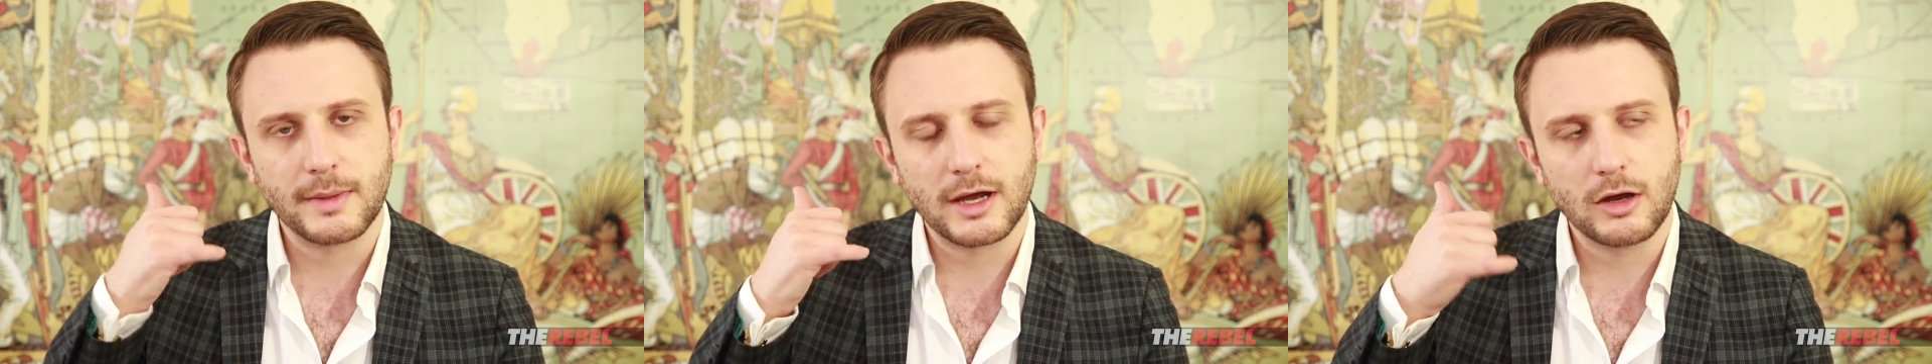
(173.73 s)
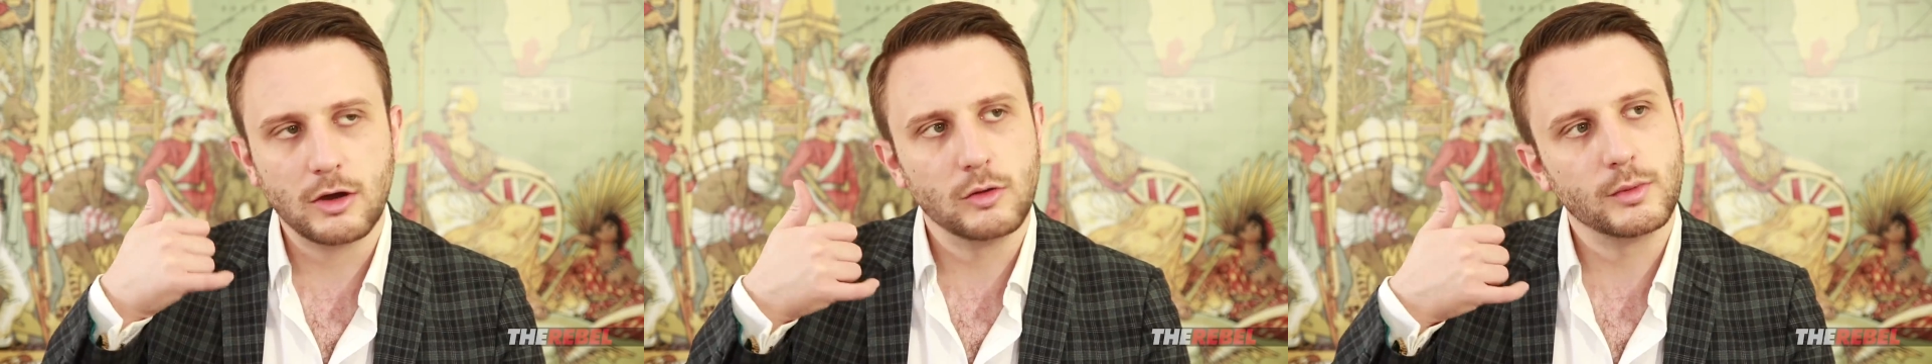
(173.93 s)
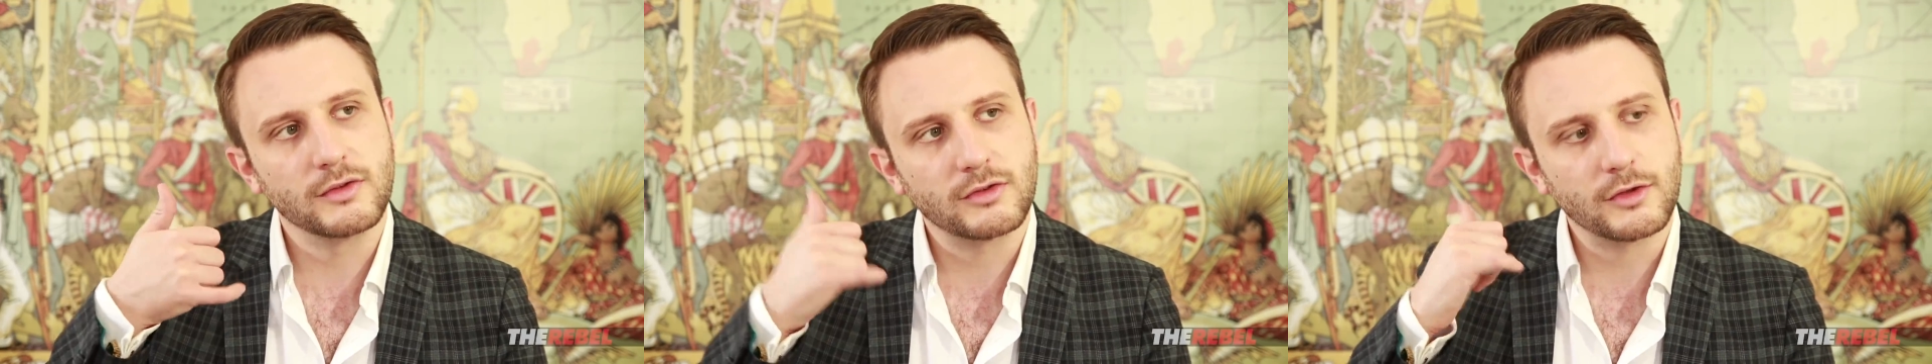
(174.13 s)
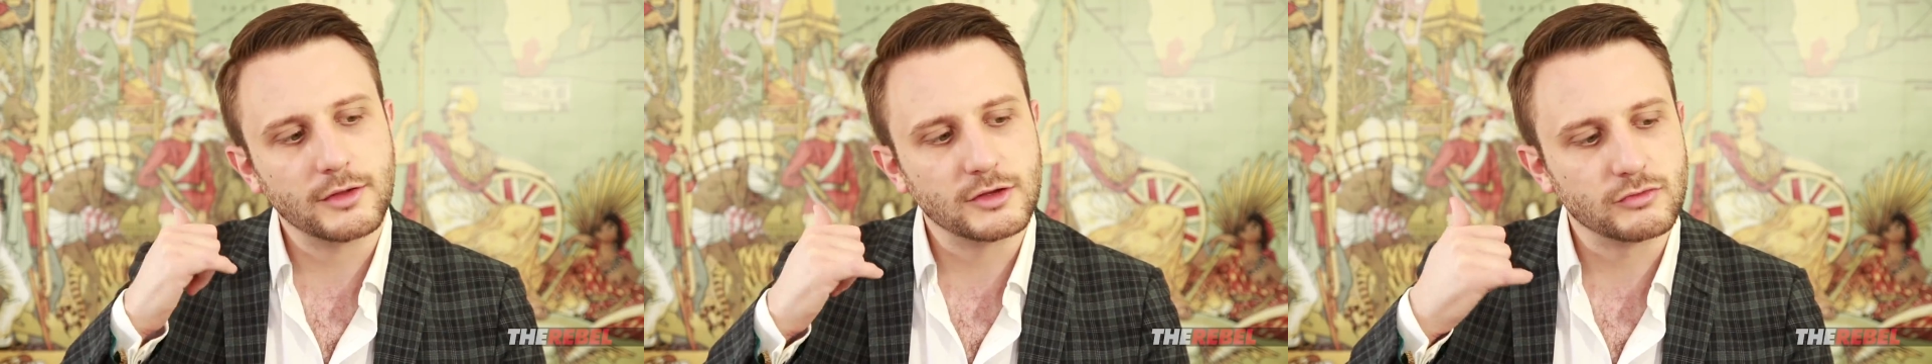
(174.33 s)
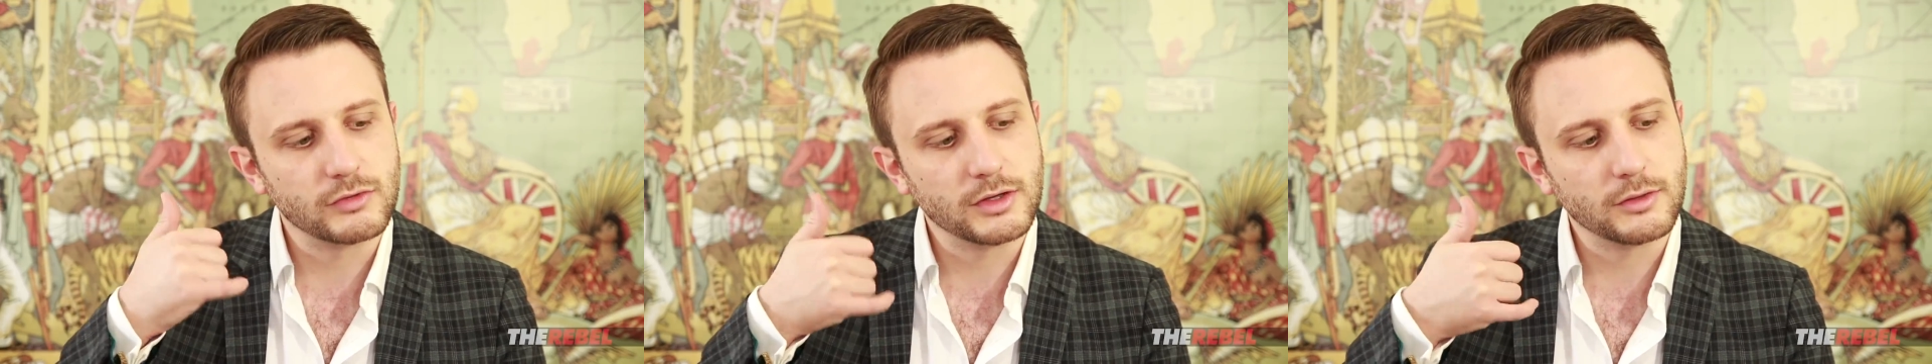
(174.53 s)
about, oh, we've got
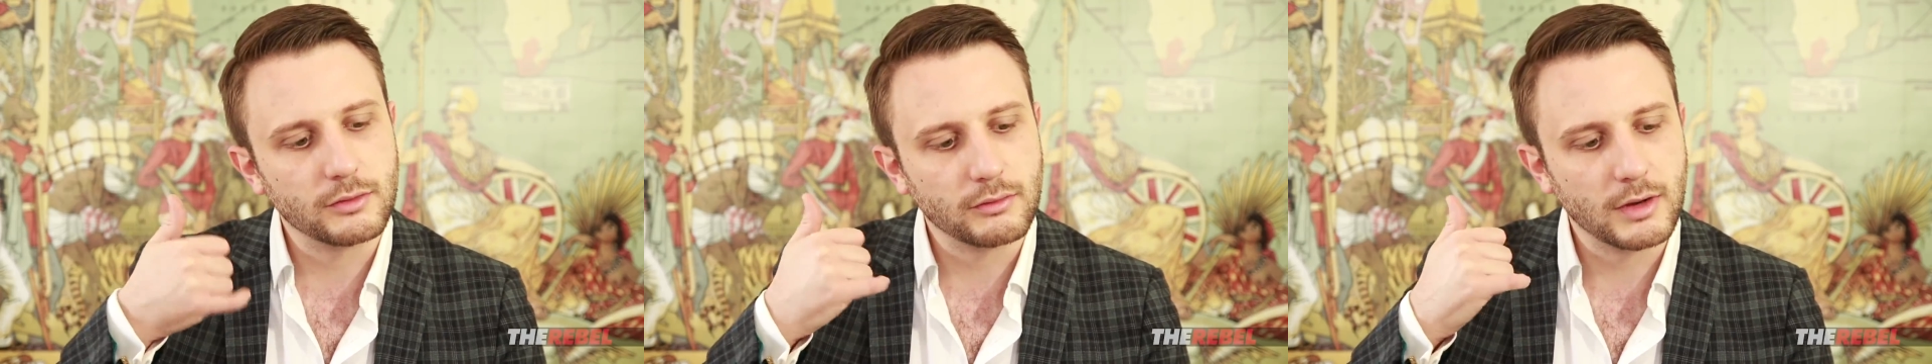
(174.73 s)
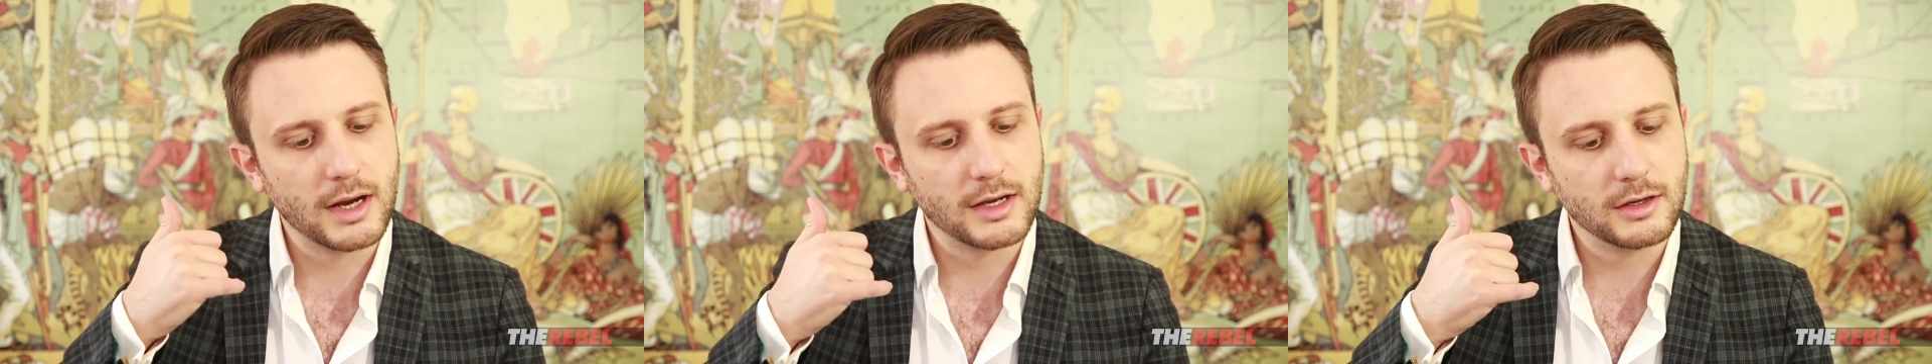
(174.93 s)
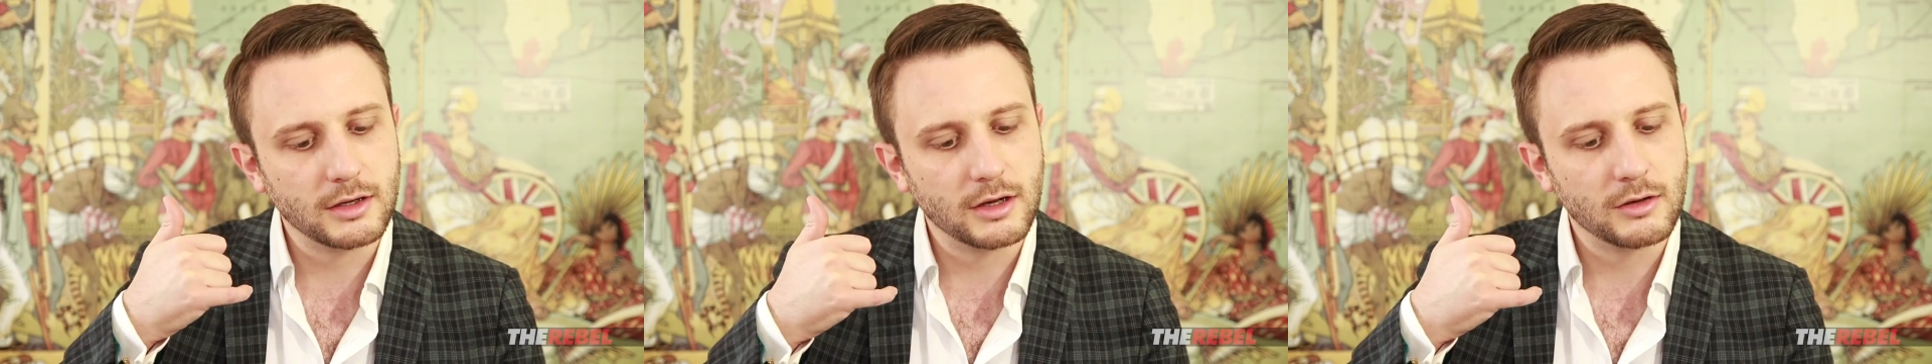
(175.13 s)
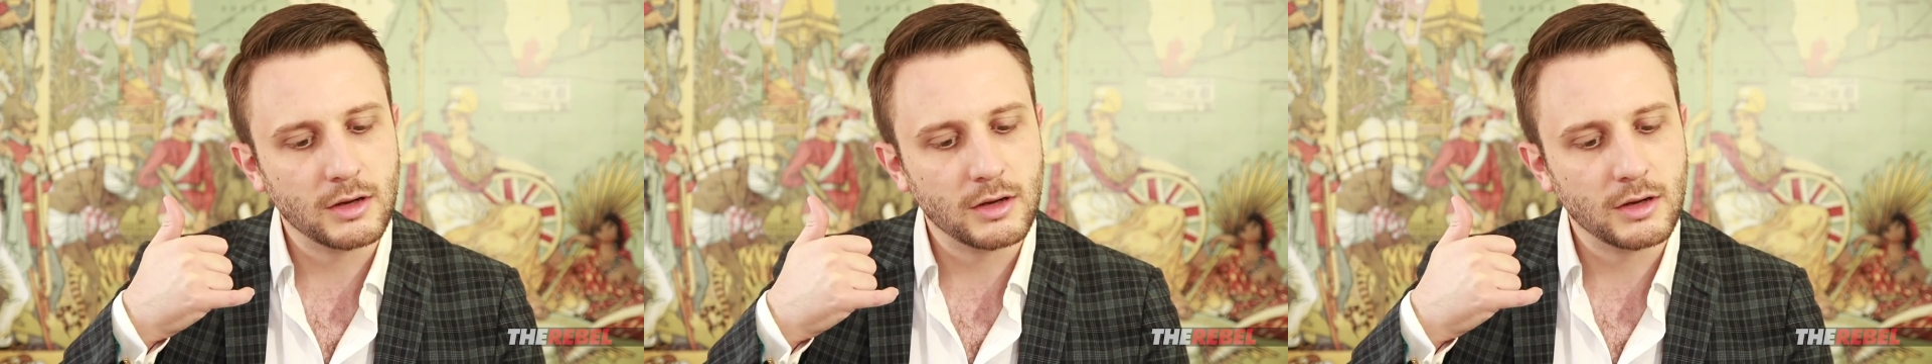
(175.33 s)
this real threat,